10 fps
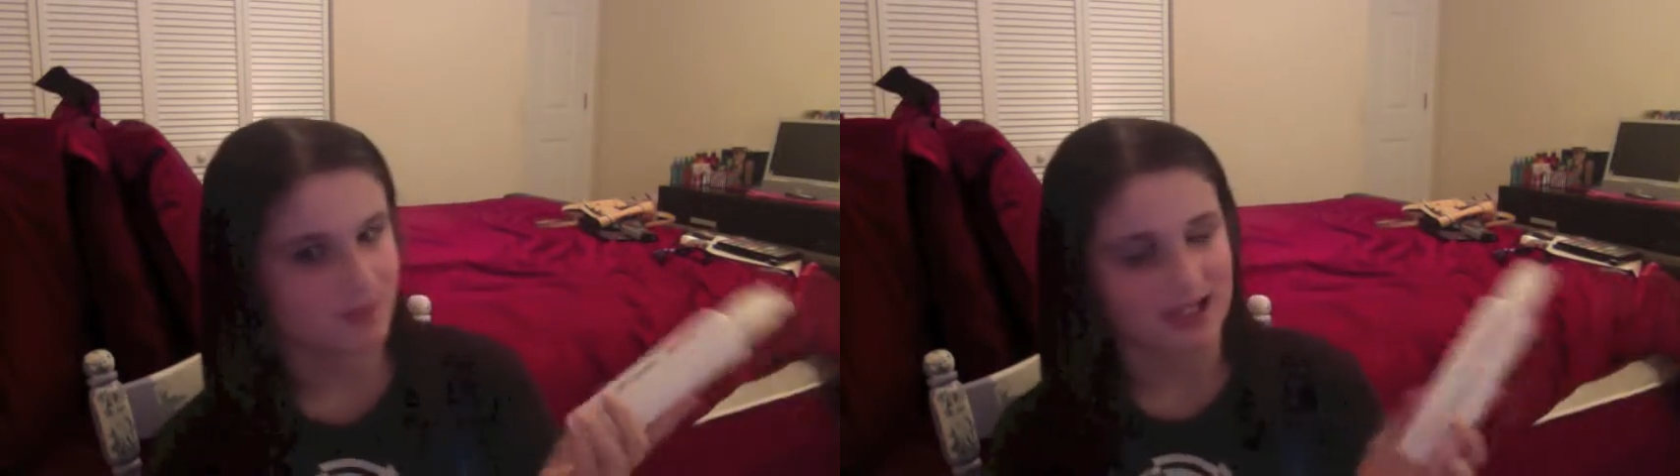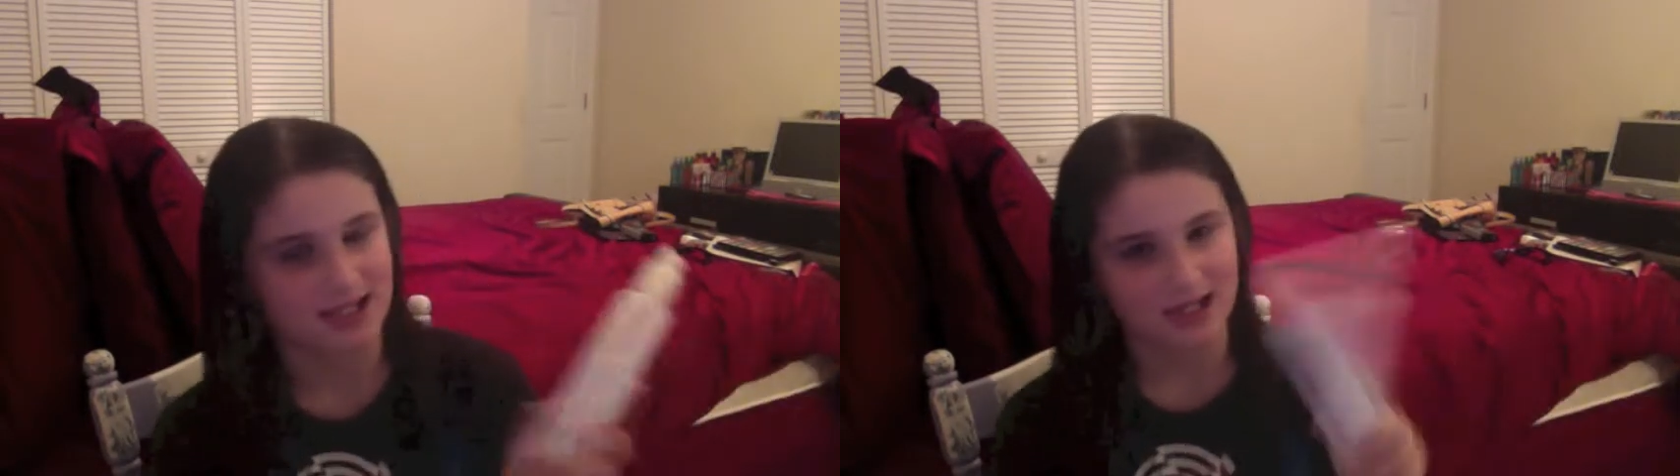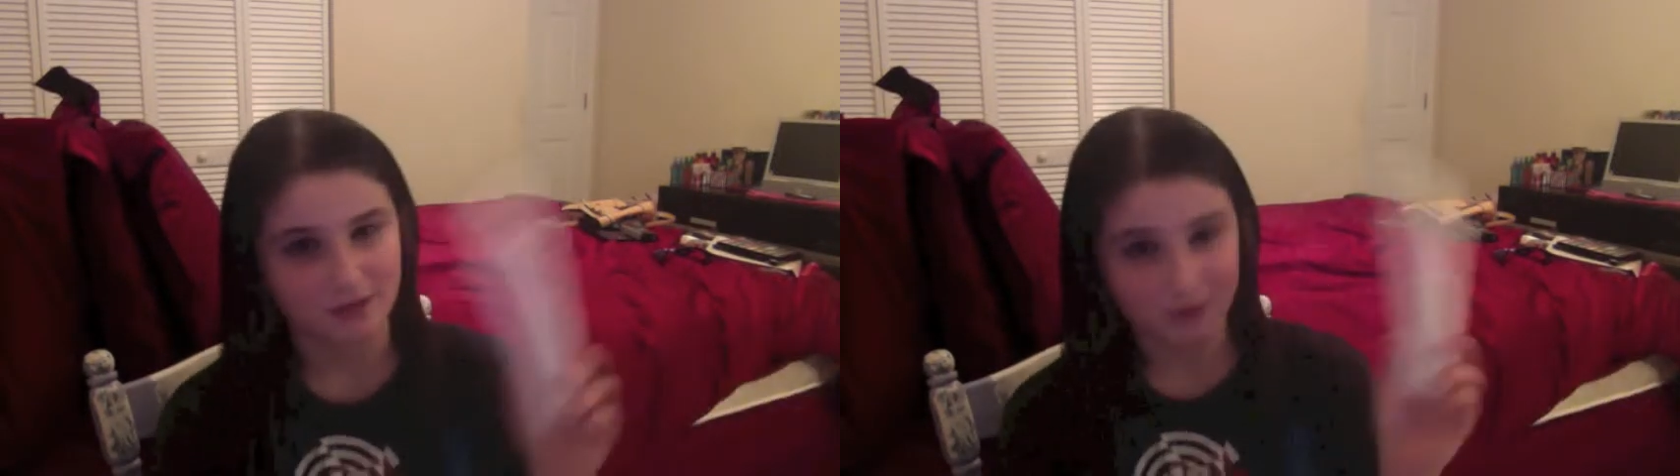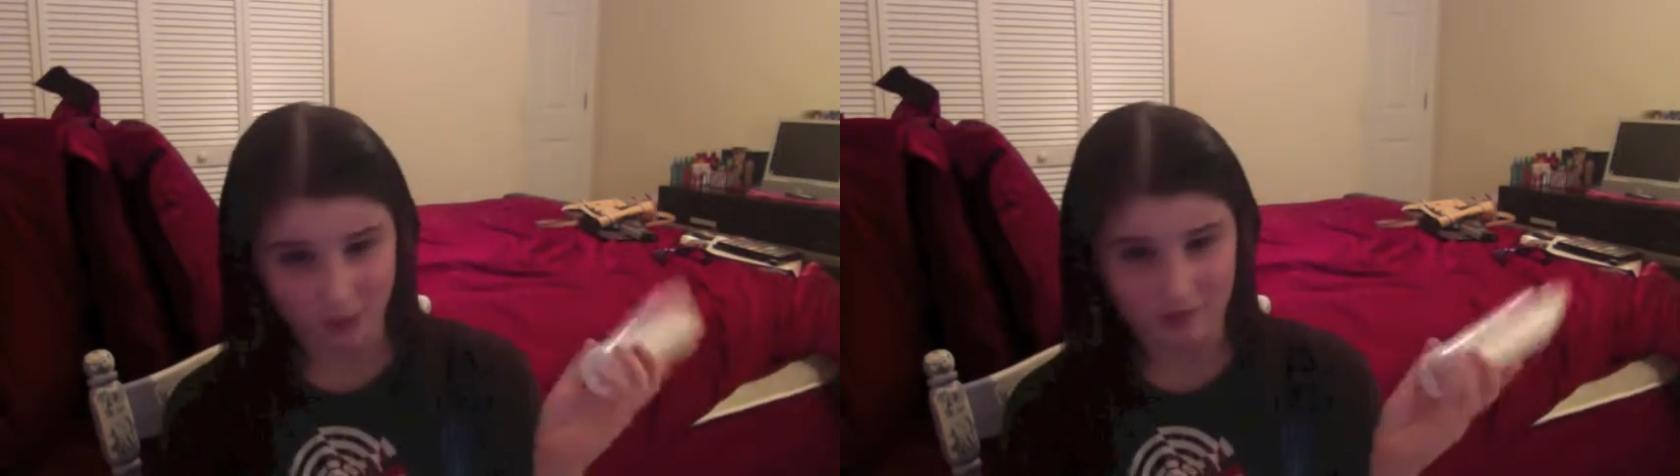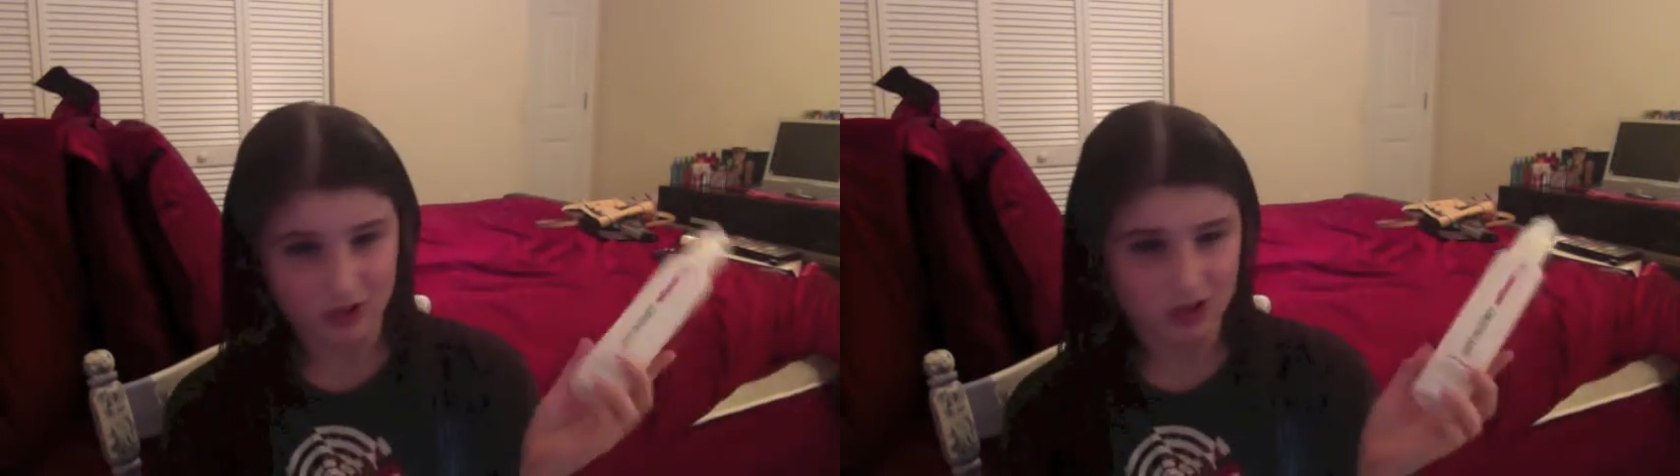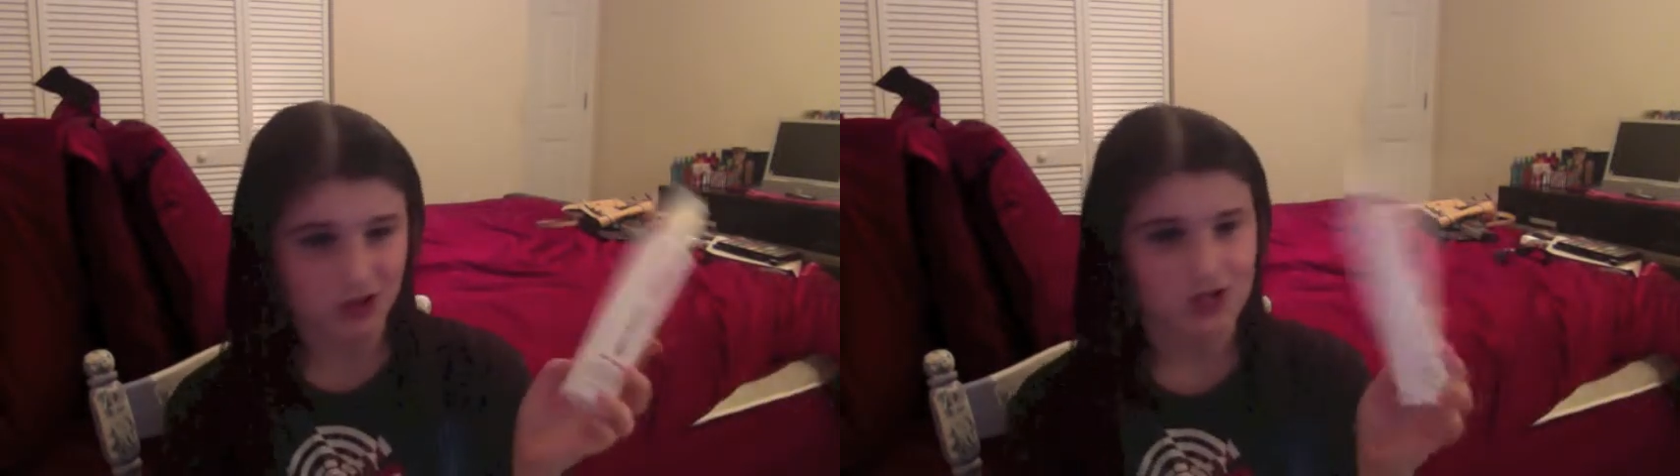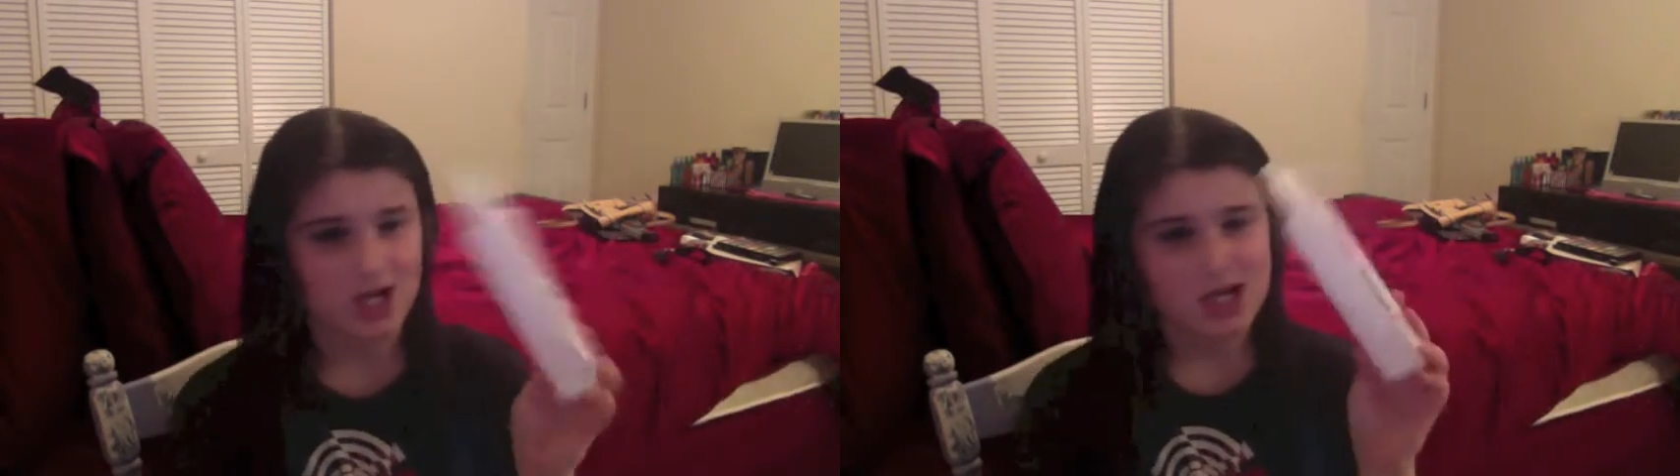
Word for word: but it's like a form of curls.